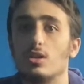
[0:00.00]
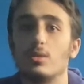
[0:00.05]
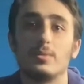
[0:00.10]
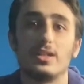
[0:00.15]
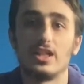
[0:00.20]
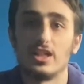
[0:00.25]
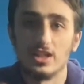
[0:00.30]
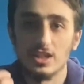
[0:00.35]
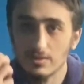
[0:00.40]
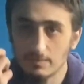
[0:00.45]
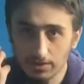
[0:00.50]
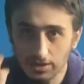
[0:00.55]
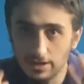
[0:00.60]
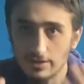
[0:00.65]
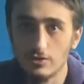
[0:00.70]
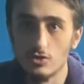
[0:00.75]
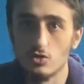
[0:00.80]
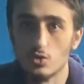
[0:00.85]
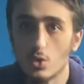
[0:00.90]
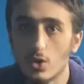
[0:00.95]
And I even
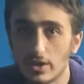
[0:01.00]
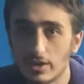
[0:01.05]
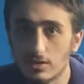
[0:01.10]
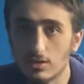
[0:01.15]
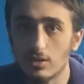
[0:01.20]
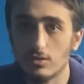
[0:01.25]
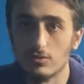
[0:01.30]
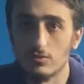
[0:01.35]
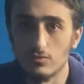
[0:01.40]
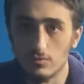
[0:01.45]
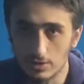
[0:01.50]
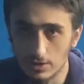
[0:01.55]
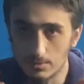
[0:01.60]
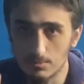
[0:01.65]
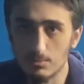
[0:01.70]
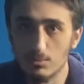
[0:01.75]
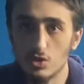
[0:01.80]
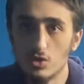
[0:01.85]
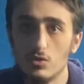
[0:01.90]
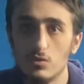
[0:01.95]
enjoyed the 3
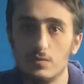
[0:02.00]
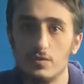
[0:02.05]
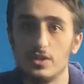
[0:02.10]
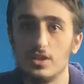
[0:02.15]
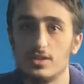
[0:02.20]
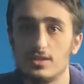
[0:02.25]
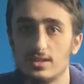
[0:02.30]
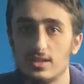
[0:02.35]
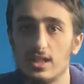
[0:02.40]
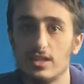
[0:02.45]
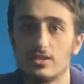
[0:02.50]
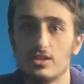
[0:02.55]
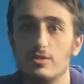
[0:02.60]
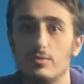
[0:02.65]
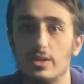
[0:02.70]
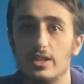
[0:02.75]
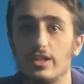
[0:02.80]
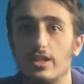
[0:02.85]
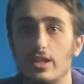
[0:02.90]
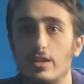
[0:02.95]
movies that they
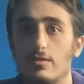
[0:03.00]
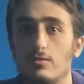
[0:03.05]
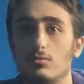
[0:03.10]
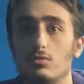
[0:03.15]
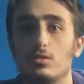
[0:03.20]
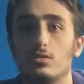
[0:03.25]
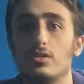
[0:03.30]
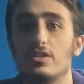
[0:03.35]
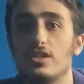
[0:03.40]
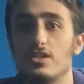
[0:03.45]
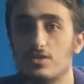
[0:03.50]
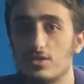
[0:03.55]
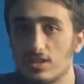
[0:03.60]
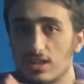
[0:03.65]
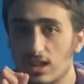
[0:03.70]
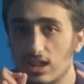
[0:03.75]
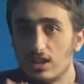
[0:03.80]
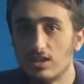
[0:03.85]
went ahead and released.